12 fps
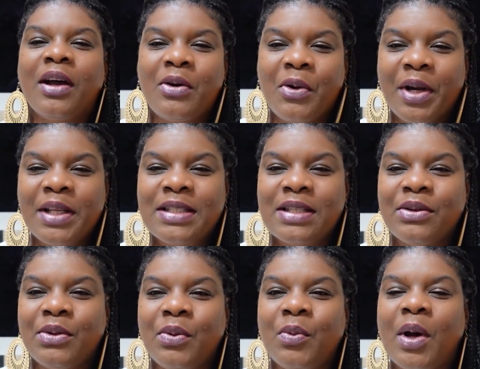according
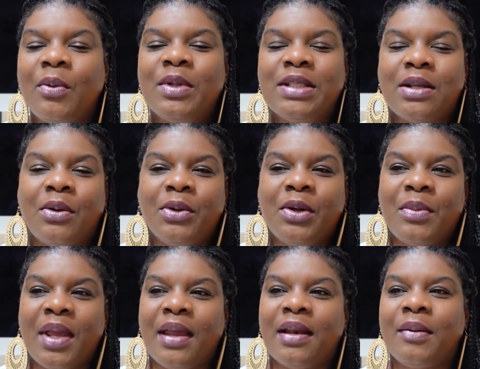to what was told to
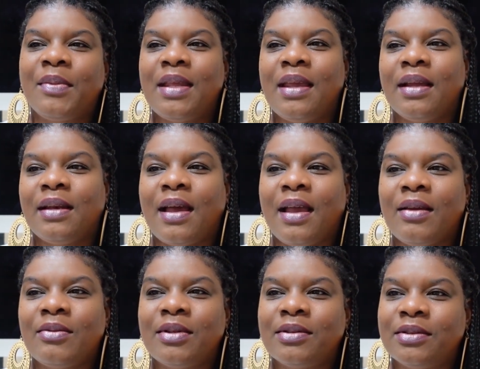me. And I'm thinking like,
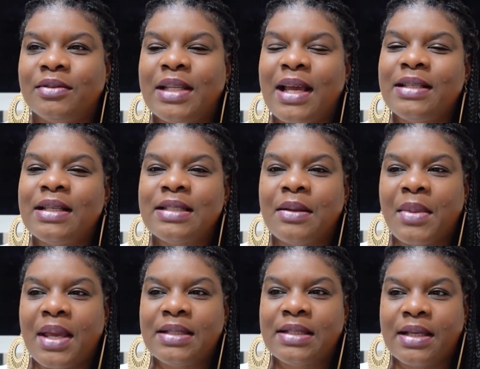oh, that doesn't
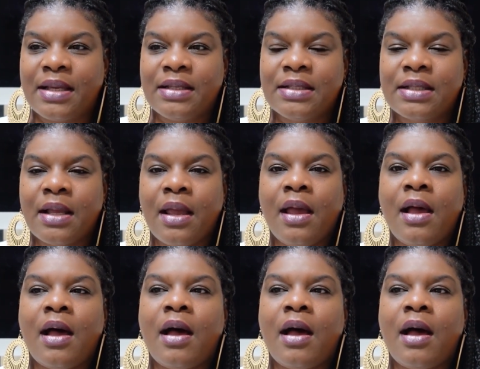make sense.